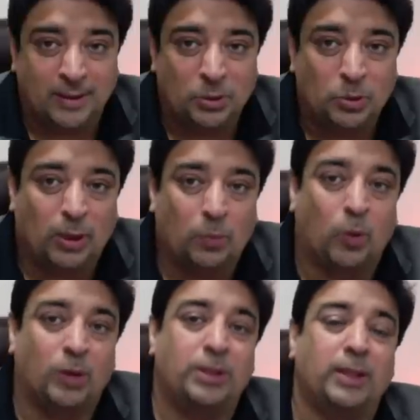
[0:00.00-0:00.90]
who are
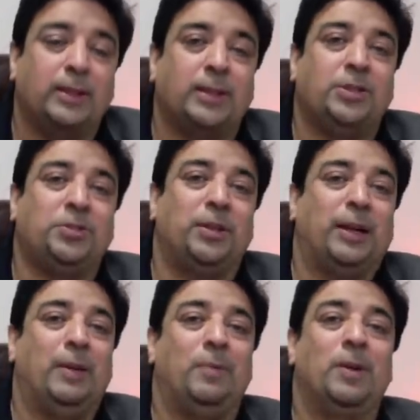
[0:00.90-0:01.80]
watching this
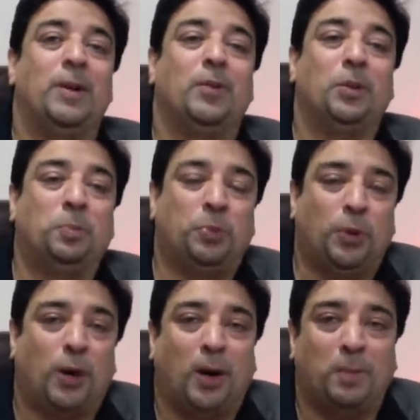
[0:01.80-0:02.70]
stream would
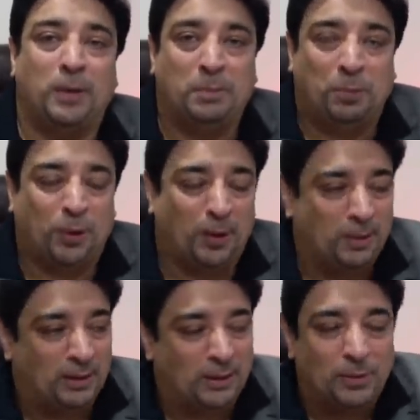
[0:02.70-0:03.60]
probably
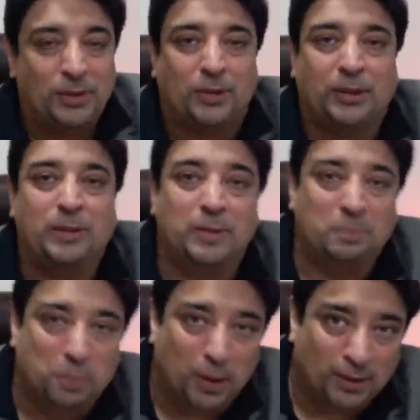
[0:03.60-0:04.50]
they were not even
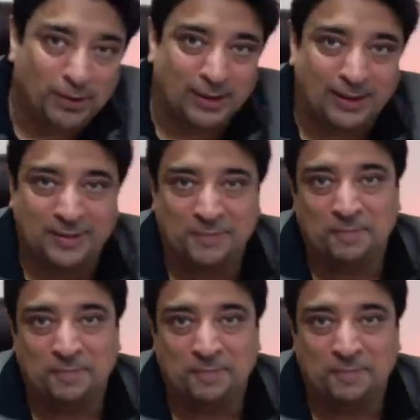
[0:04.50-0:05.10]
born then.